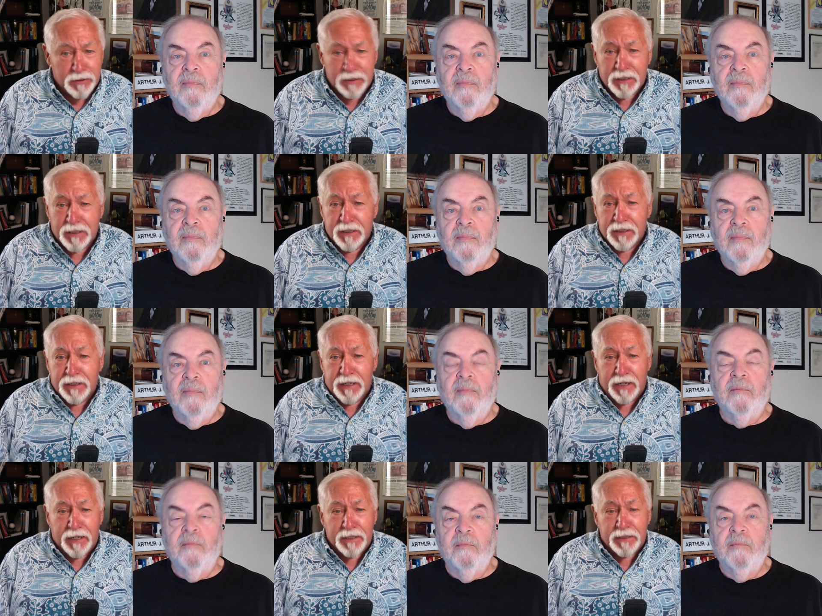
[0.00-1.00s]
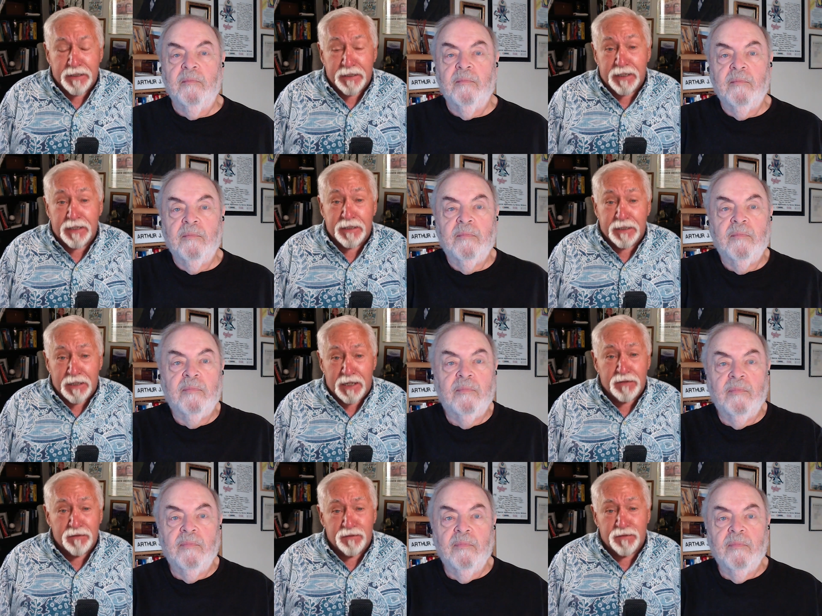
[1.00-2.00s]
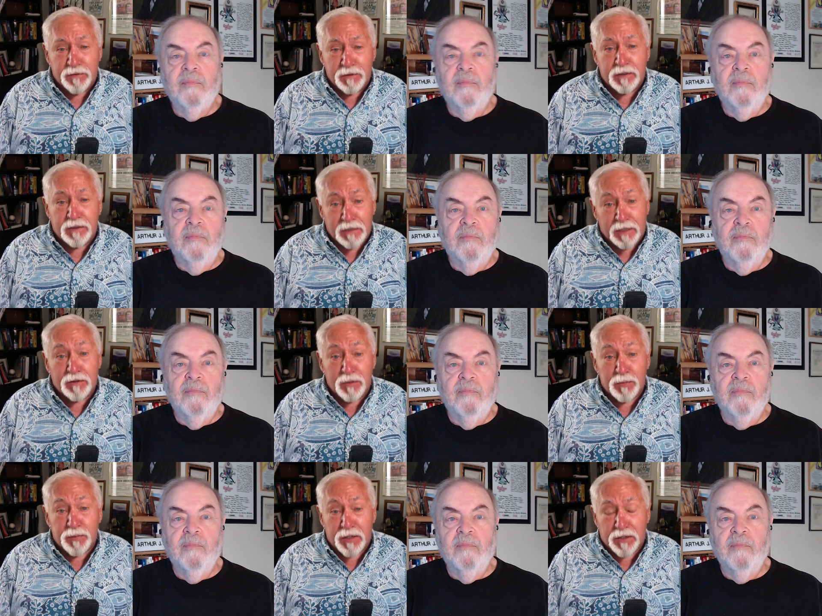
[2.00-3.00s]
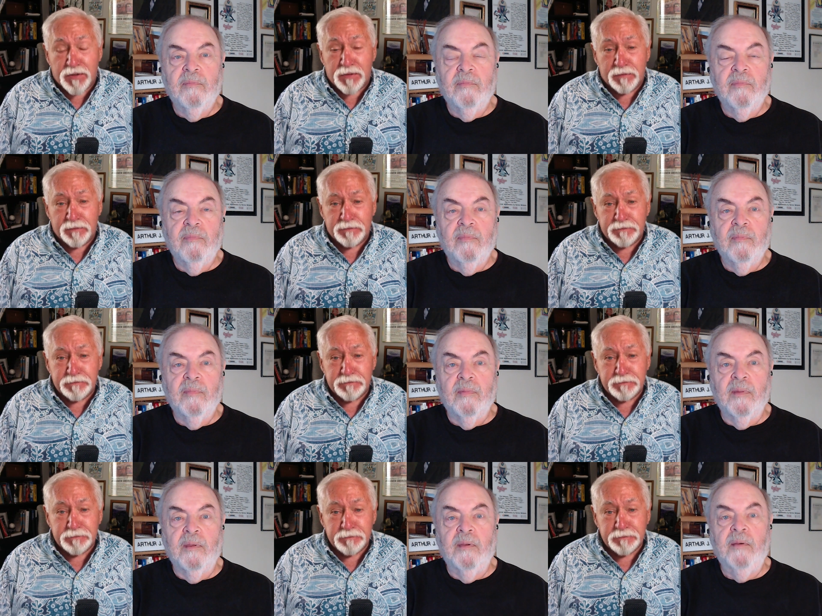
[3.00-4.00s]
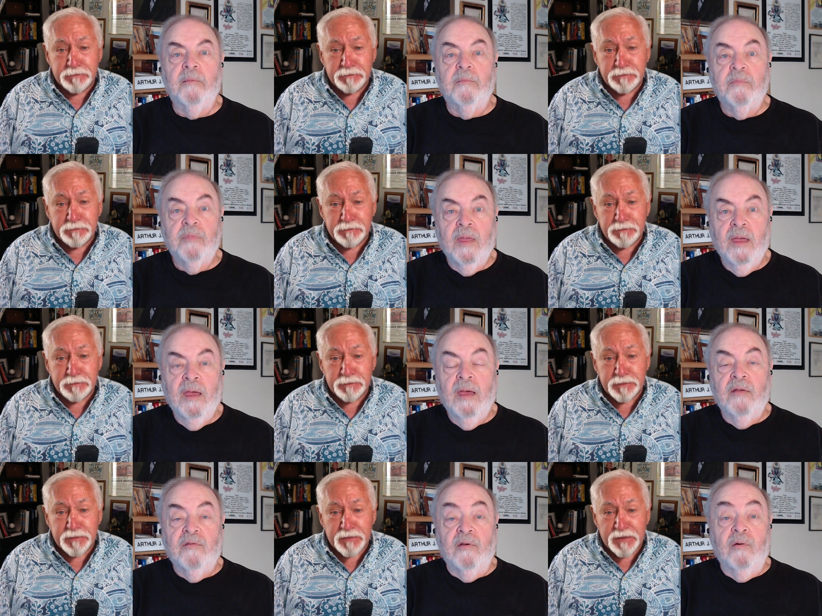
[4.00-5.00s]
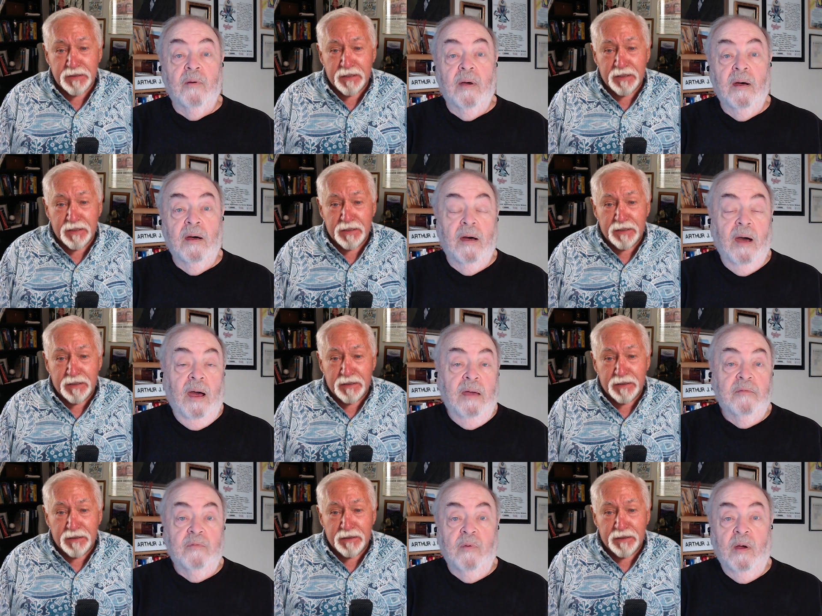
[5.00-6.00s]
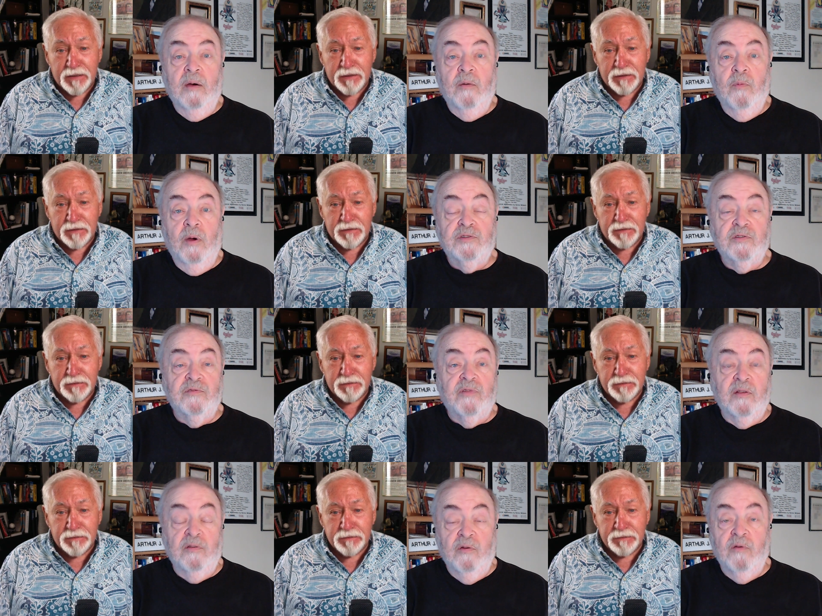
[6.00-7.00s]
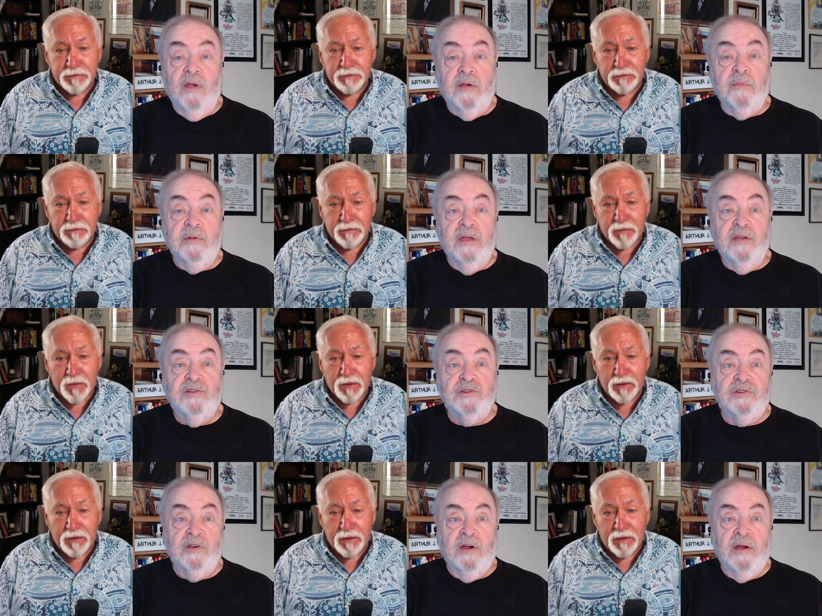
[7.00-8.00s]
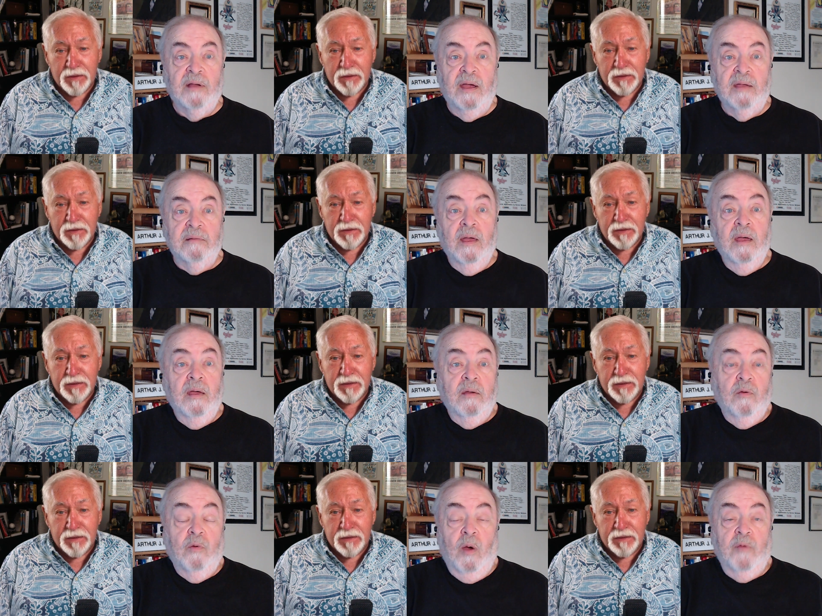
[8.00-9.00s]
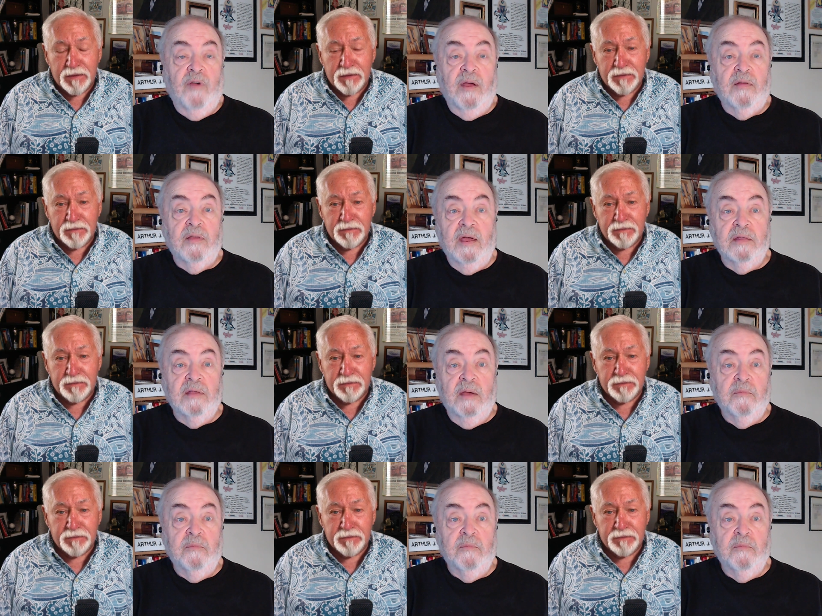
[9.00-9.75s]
Speaker 1: new and uh, getting a lot of a lot of good press.
Speaker 2: Yeah. So uh, I uh, watched this at your recommendation, John. I, quite frankly, had not